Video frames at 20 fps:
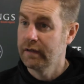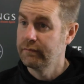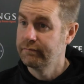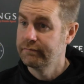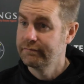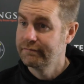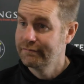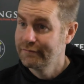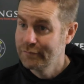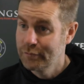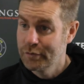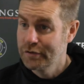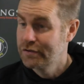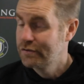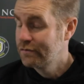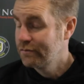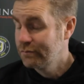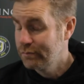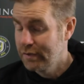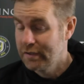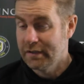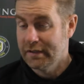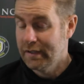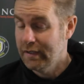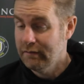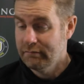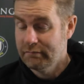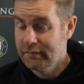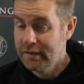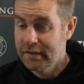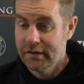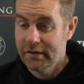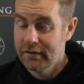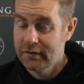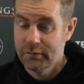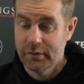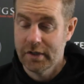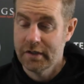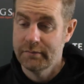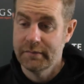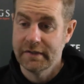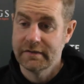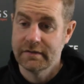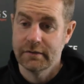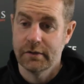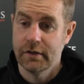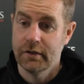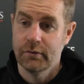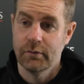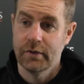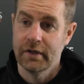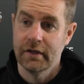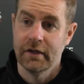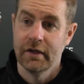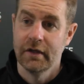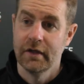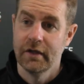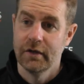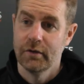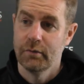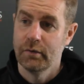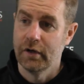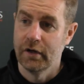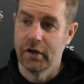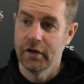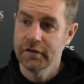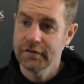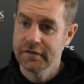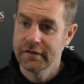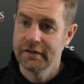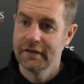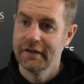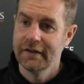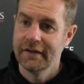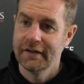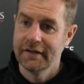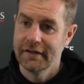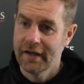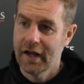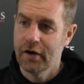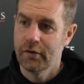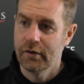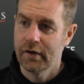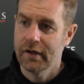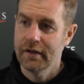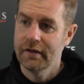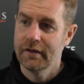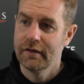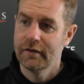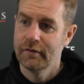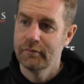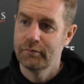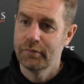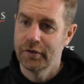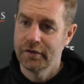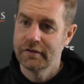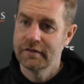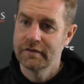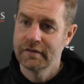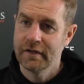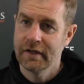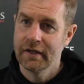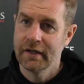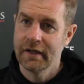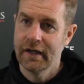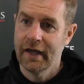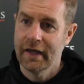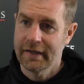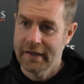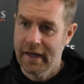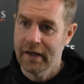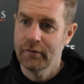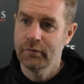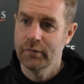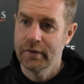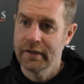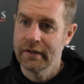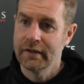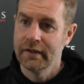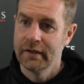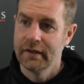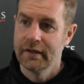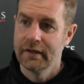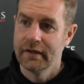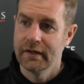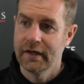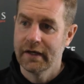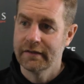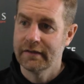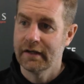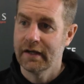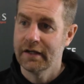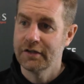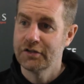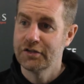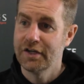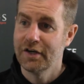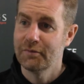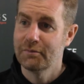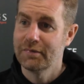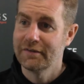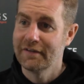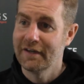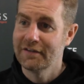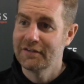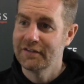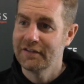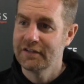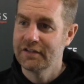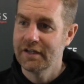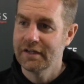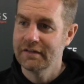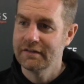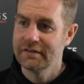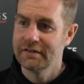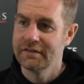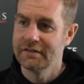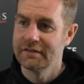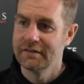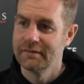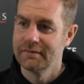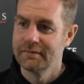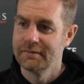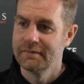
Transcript: game, which, admittedly, we lost narrowly, but again, we had the lion's share of possession and chances.